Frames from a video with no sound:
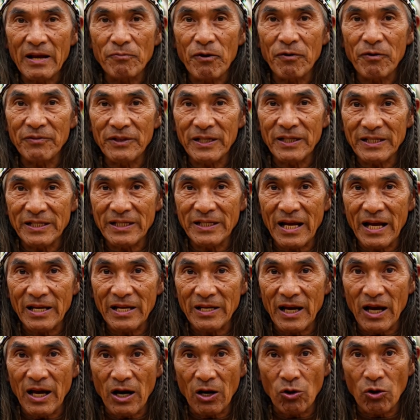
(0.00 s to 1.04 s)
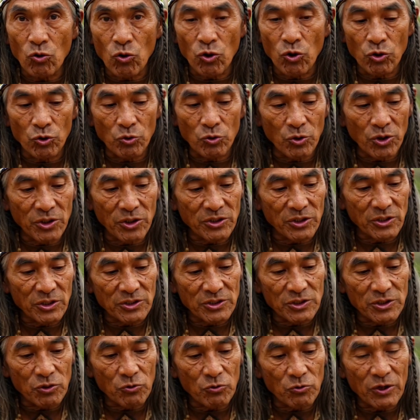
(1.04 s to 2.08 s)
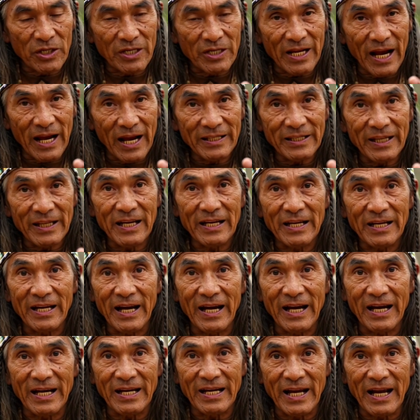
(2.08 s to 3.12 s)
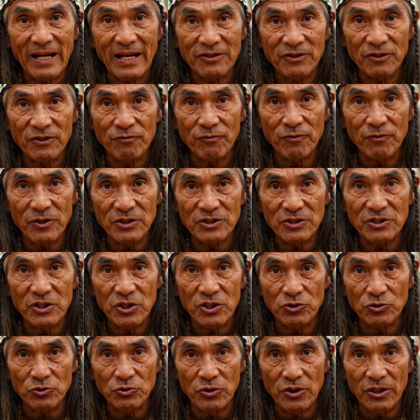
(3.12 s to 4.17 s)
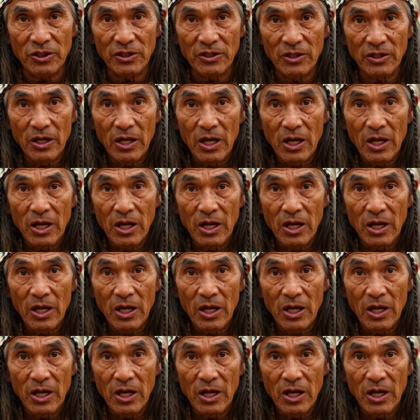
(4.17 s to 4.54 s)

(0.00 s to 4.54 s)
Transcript: 11-day annual error accumulates to 1089 days over a century.